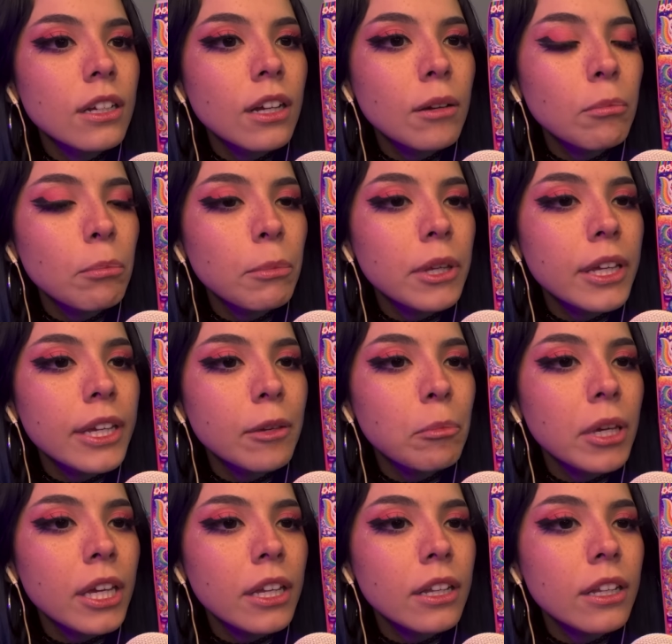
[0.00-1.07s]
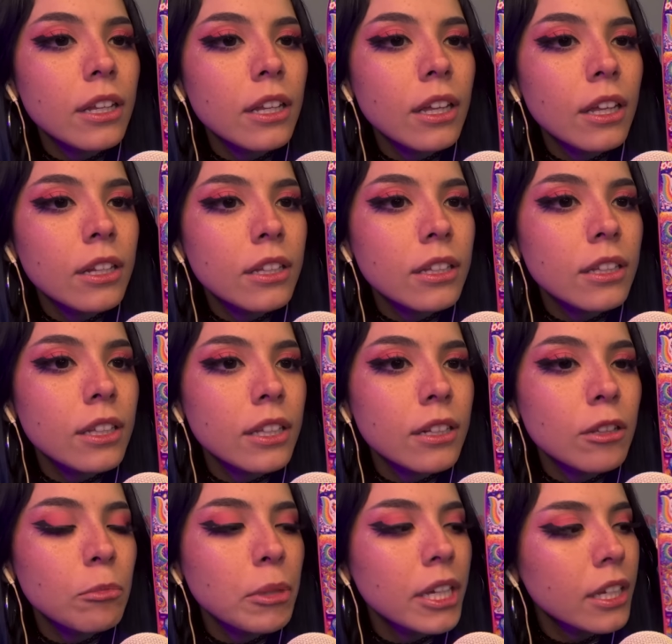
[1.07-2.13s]
a big panda and a
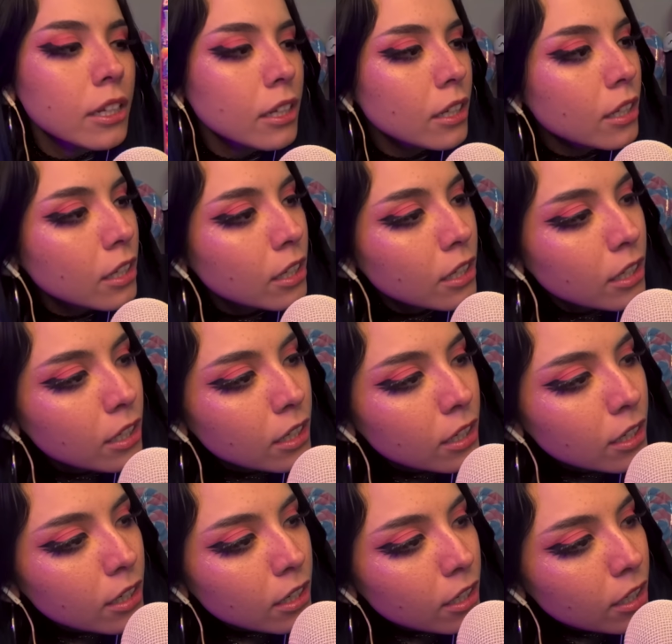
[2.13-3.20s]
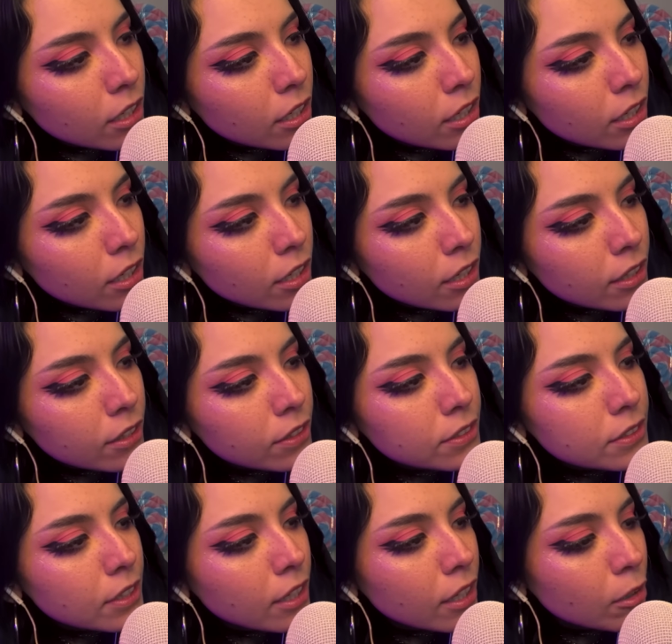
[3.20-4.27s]
little panda, and they're
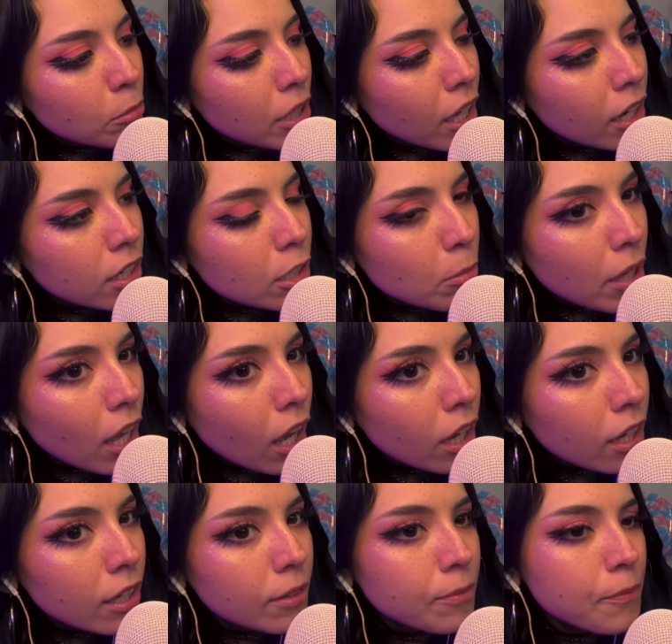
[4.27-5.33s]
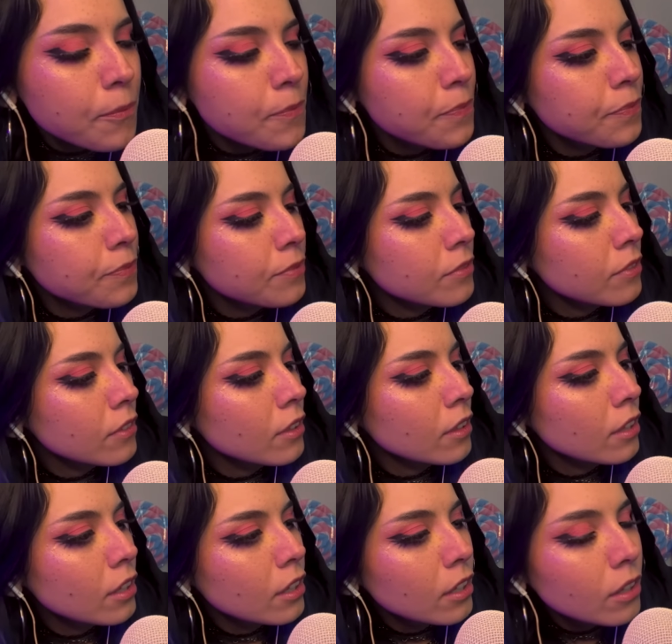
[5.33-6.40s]
sitting back to back.
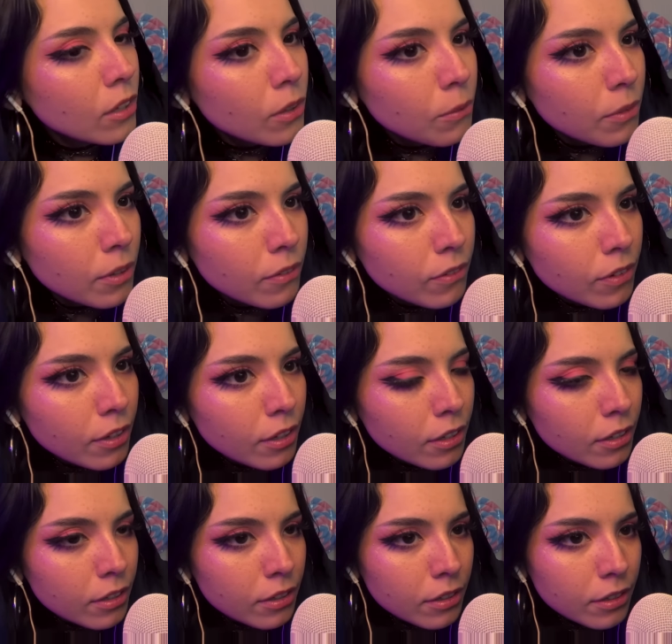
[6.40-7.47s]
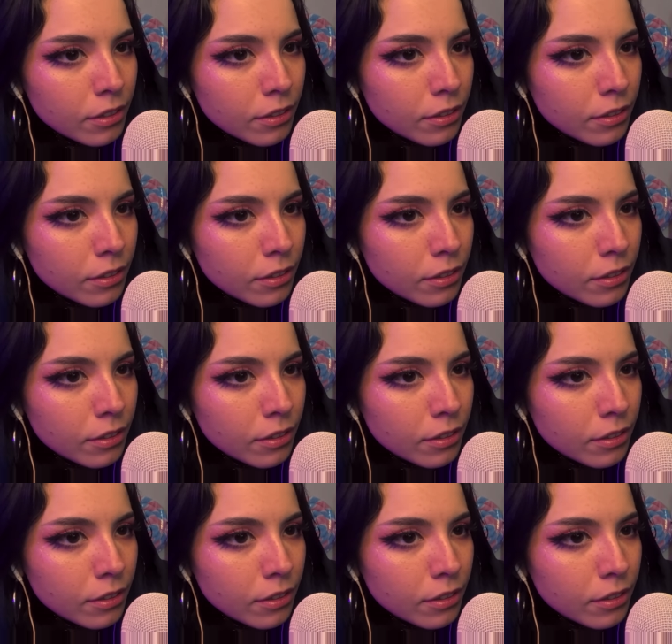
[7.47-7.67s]
We've got